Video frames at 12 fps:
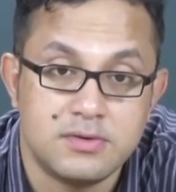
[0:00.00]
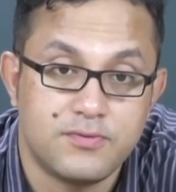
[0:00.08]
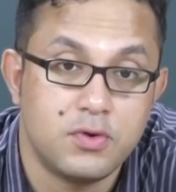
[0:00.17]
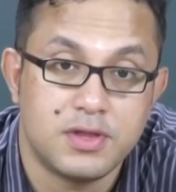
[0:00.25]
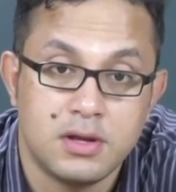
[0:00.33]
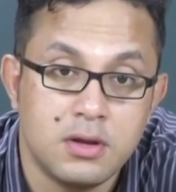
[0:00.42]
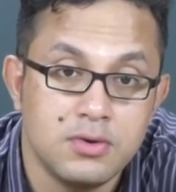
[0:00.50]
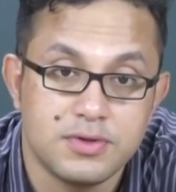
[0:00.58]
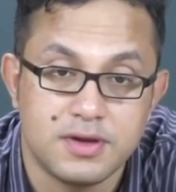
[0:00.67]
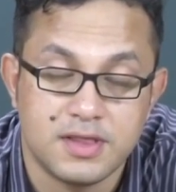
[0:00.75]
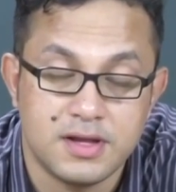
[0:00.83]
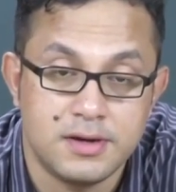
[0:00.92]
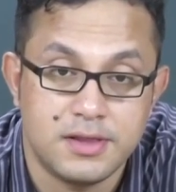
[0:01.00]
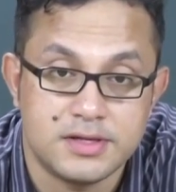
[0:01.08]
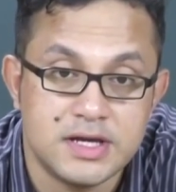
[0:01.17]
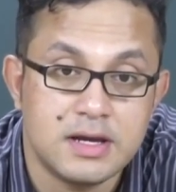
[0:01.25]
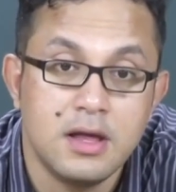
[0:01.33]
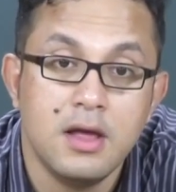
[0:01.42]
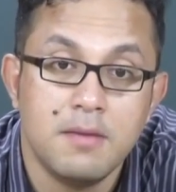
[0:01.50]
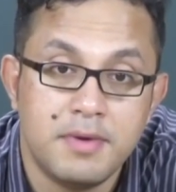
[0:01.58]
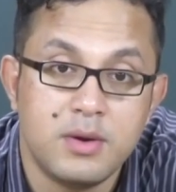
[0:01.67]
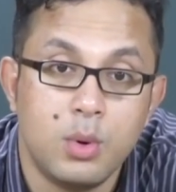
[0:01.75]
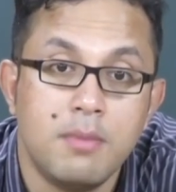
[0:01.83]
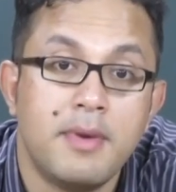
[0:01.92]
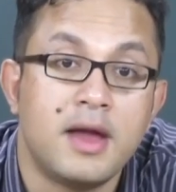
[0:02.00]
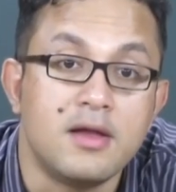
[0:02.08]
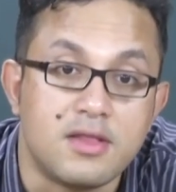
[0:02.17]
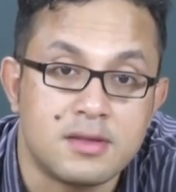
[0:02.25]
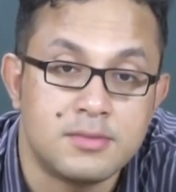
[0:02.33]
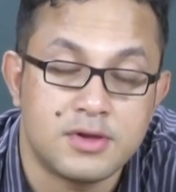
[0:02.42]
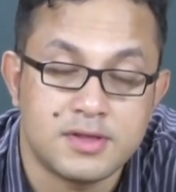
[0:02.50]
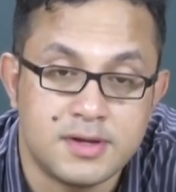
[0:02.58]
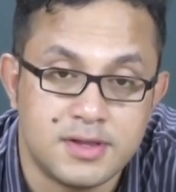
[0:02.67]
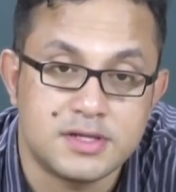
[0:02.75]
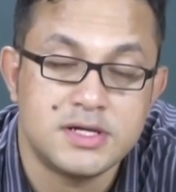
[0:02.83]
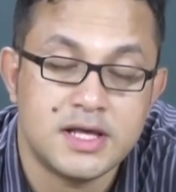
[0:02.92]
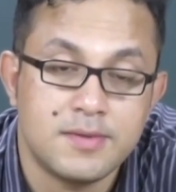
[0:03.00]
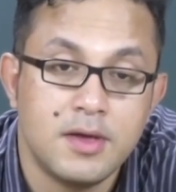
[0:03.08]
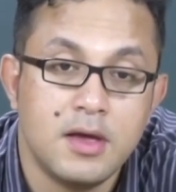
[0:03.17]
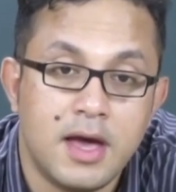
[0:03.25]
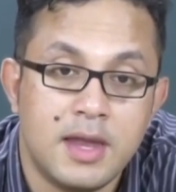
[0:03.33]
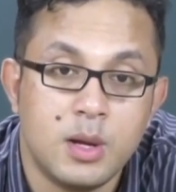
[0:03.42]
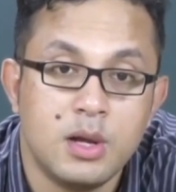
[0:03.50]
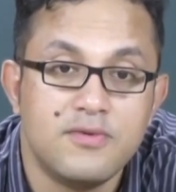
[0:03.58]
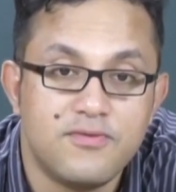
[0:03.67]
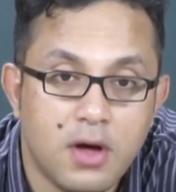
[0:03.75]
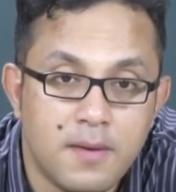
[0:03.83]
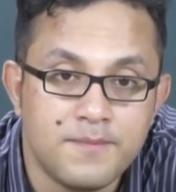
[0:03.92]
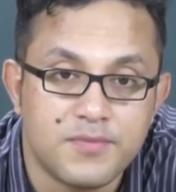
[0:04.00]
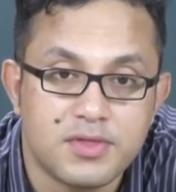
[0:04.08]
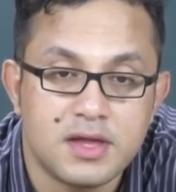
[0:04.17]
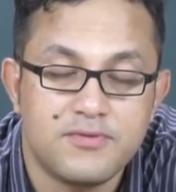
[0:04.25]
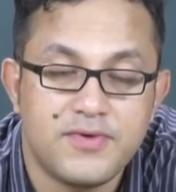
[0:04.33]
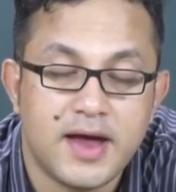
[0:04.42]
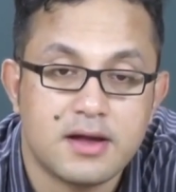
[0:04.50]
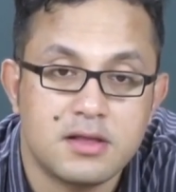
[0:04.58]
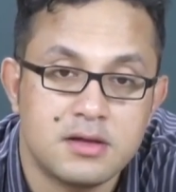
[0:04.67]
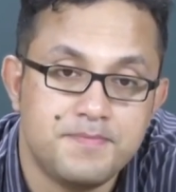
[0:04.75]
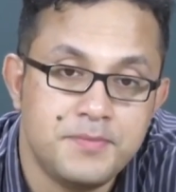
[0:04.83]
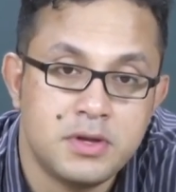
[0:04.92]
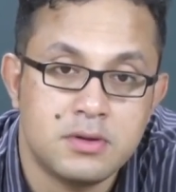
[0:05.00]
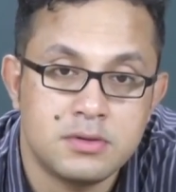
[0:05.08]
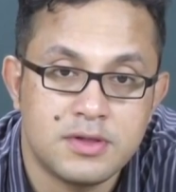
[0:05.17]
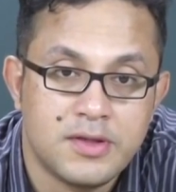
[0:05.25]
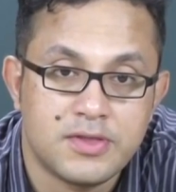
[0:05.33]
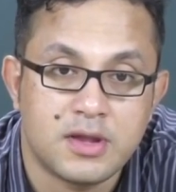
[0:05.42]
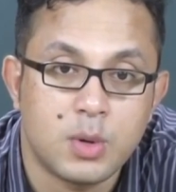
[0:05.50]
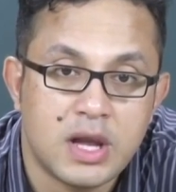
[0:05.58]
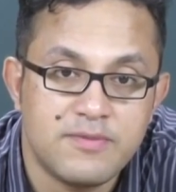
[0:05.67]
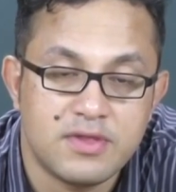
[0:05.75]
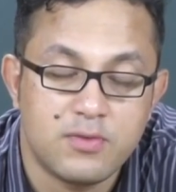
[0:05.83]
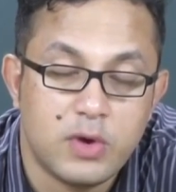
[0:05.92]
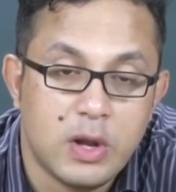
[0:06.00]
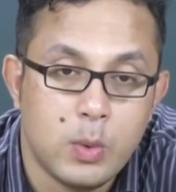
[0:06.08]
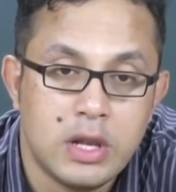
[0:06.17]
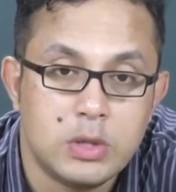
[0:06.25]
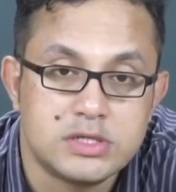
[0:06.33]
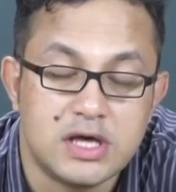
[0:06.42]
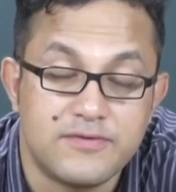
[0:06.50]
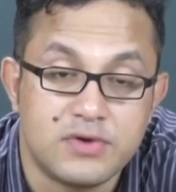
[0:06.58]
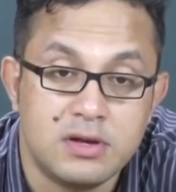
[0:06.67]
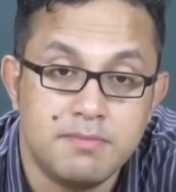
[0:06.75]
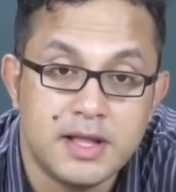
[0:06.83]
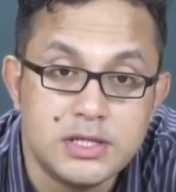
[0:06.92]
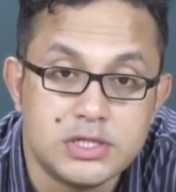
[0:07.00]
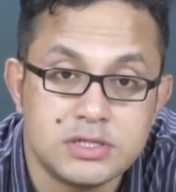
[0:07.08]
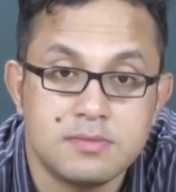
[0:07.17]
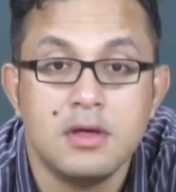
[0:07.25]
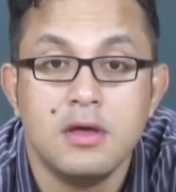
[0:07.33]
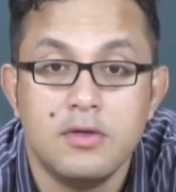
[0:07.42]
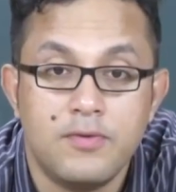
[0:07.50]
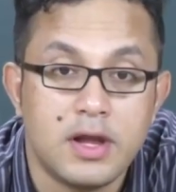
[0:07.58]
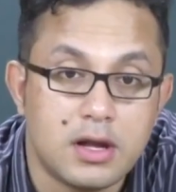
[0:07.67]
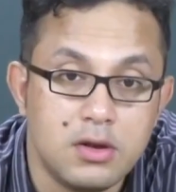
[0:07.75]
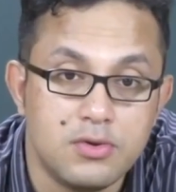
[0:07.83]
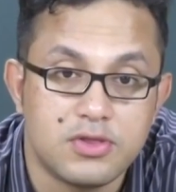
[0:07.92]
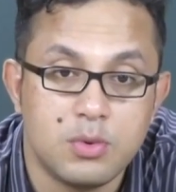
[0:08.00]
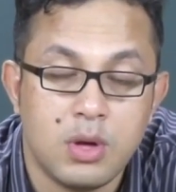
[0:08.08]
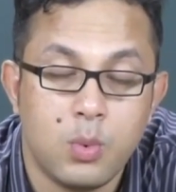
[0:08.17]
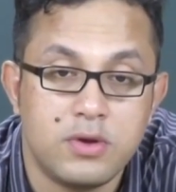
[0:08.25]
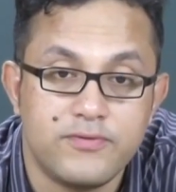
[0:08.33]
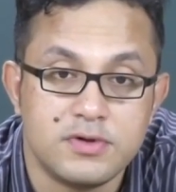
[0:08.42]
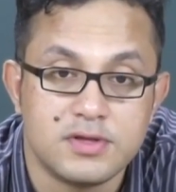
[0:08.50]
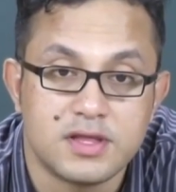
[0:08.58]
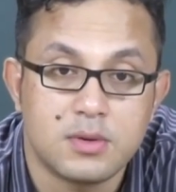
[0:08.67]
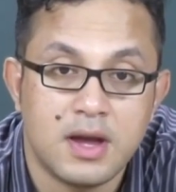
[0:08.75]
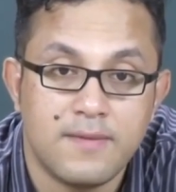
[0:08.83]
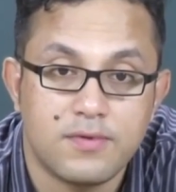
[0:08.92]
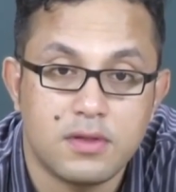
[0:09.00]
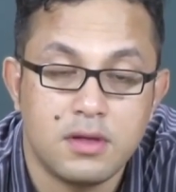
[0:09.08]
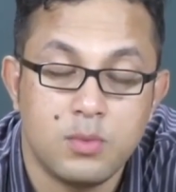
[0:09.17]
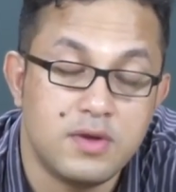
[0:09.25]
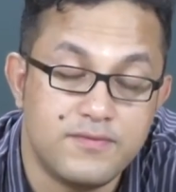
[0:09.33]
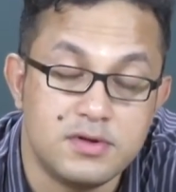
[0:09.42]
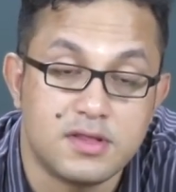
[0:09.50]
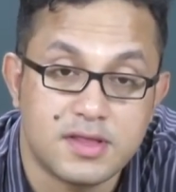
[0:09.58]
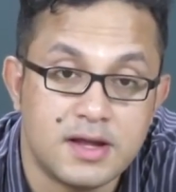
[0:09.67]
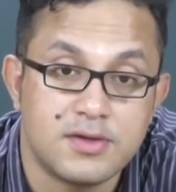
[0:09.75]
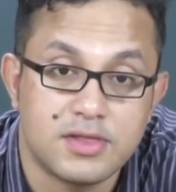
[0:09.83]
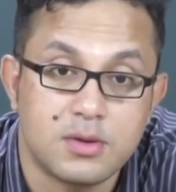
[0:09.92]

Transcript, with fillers: Of course, he knows his son is dead, but he reminds him of his son's death and informs that the fact that, you know, the son's grave is very well looked after in Belgium, very close to where Winfield's, grave, uh, Winfield's son's